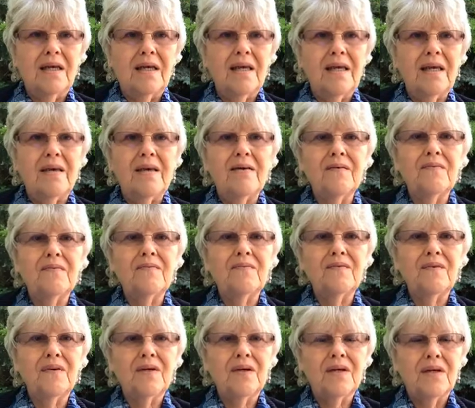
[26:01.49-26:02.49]
if
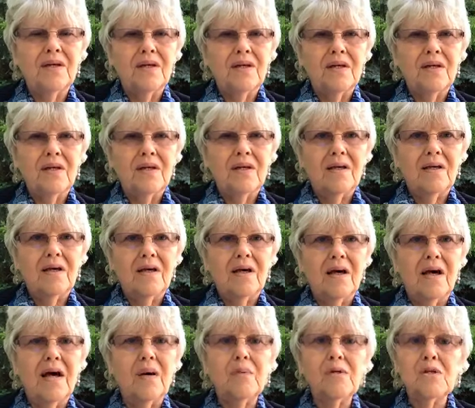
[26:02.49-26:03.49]

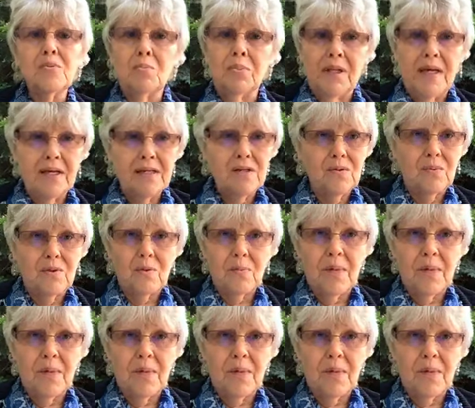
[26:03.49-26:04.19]
I was blessed with a